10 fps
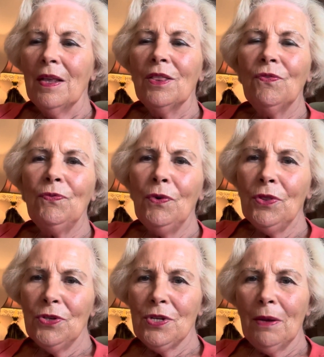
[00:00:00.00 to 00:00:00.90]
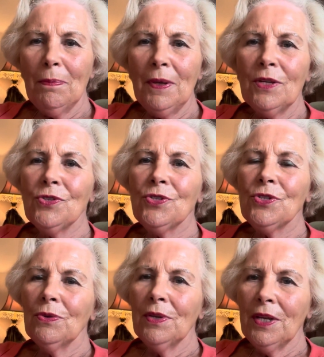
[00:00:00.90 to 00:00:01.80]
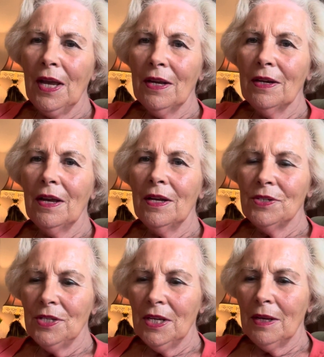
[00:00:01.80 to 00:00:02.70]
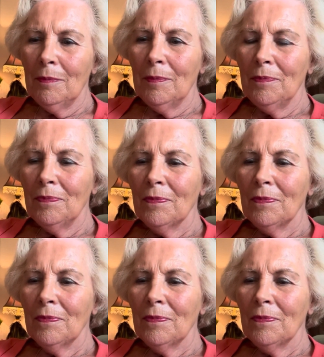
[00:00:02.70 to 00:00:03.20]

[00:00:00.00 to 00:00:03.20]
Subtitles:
The fourth tip is to get a team.